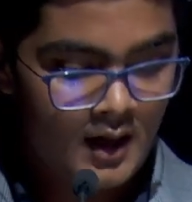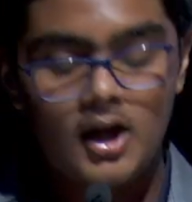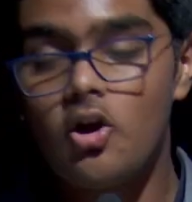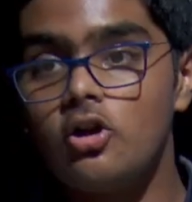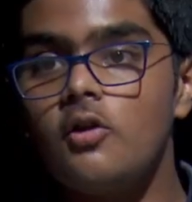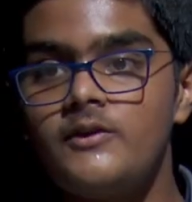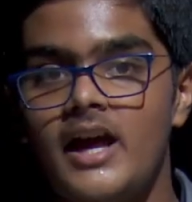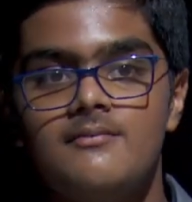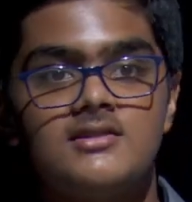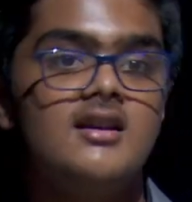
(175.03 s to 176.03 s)
A lot of
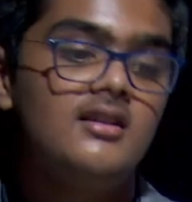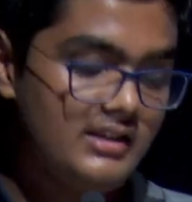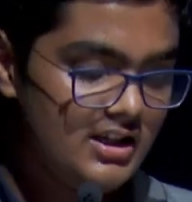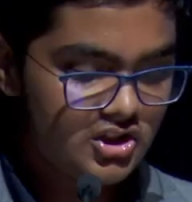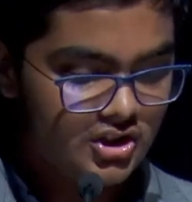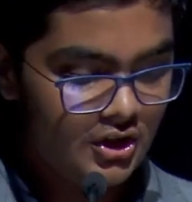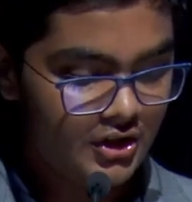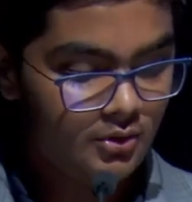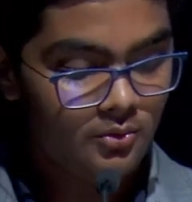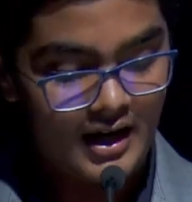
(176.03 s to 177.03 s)
times, these
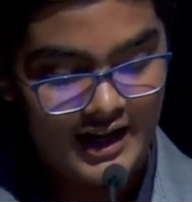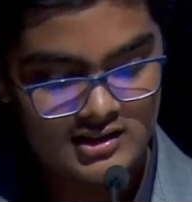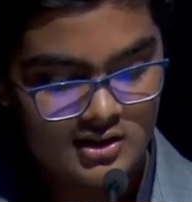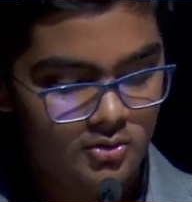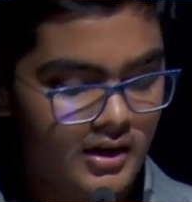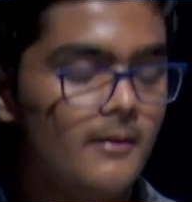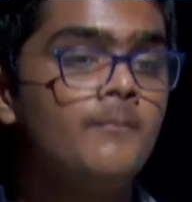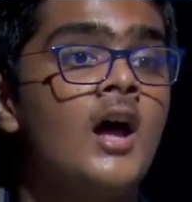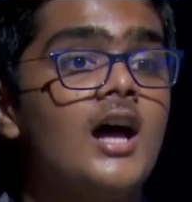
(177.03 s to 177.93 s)
children who are excluded